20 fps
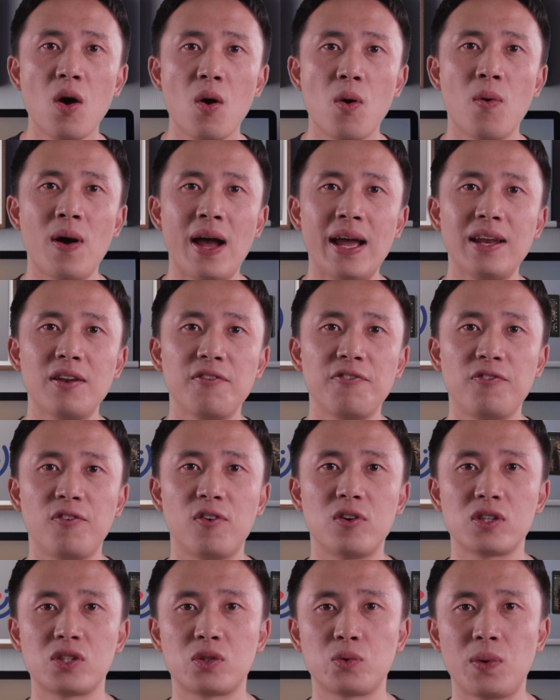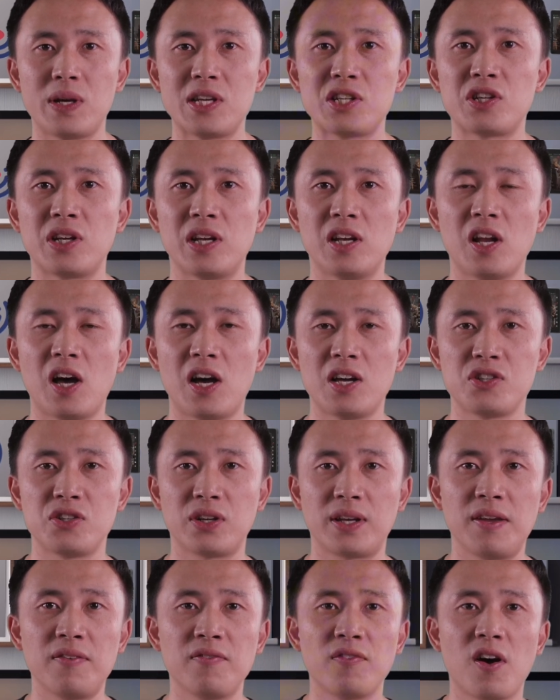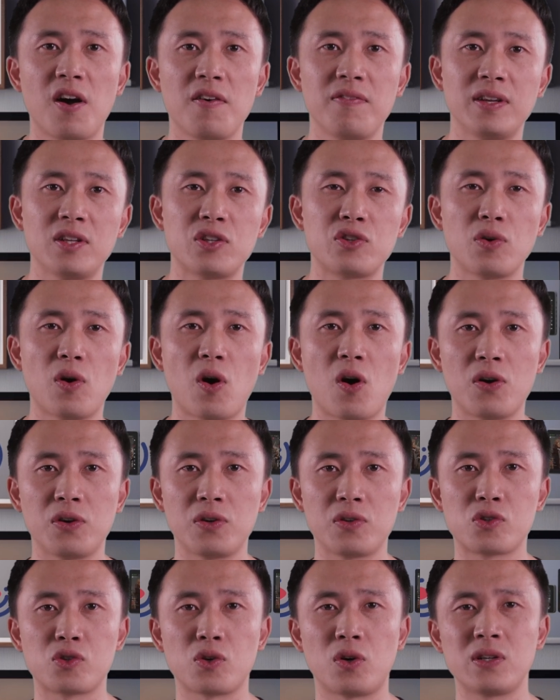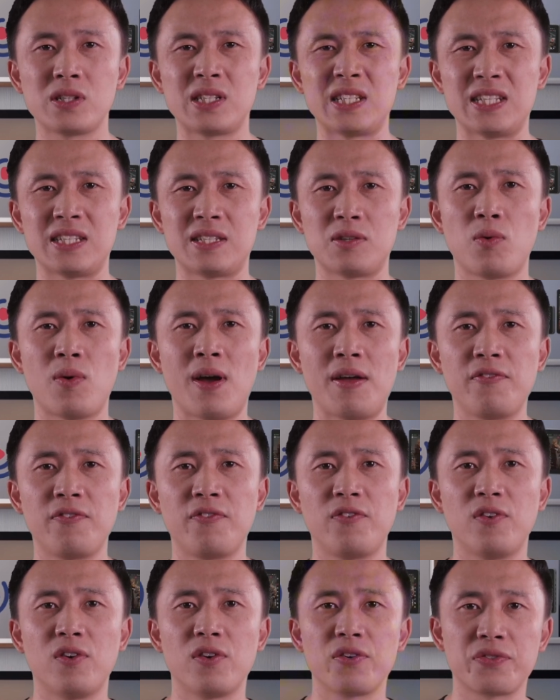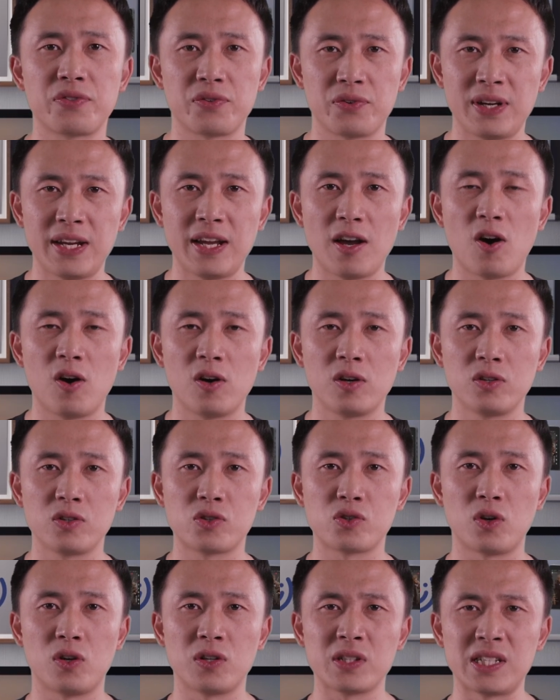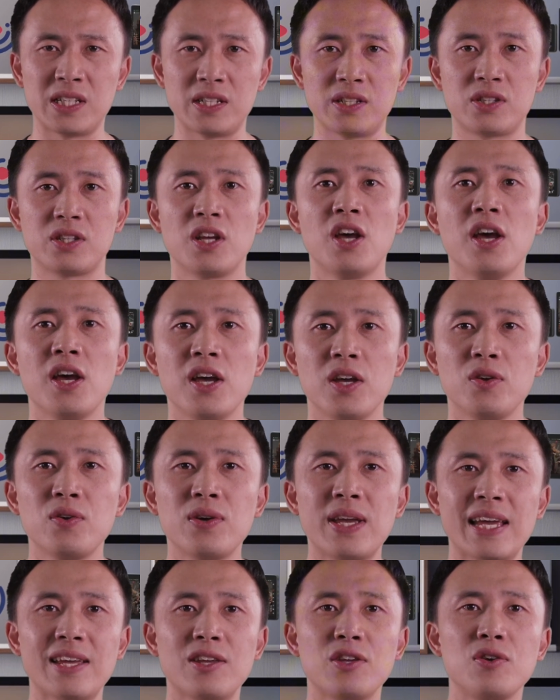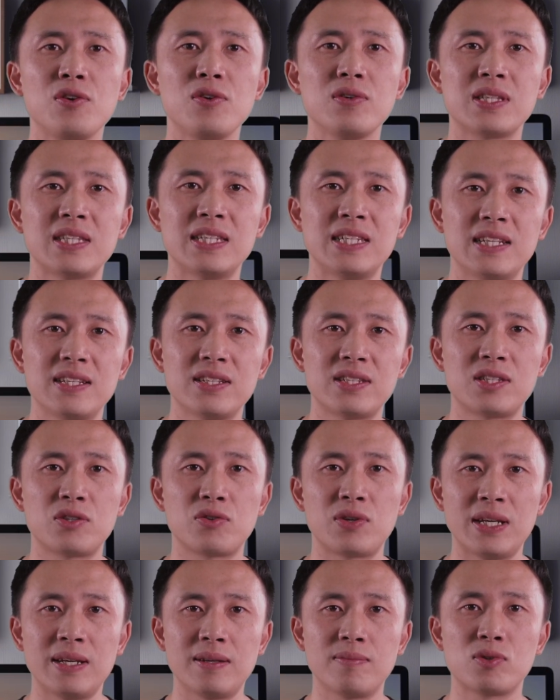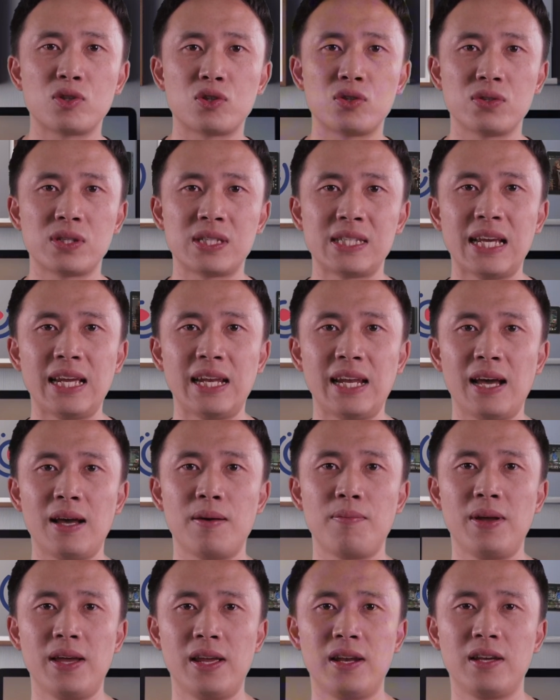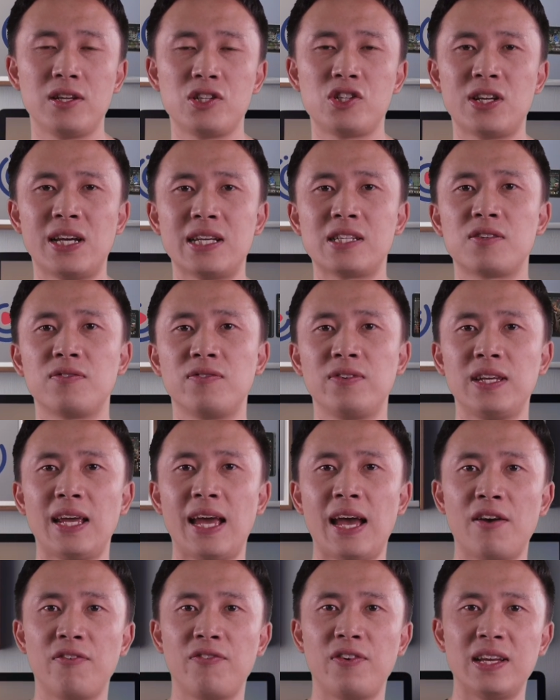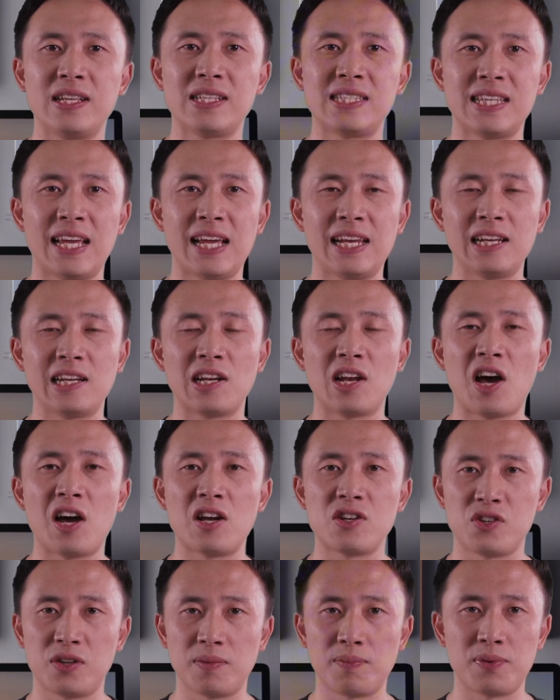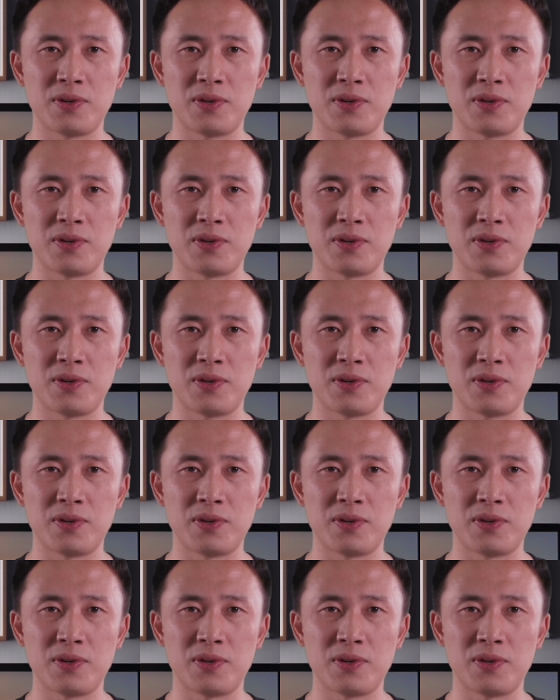One for switching logic involving two audio sources, one for three audio sources. You can use these schemes to set up and adjust VFA setting logic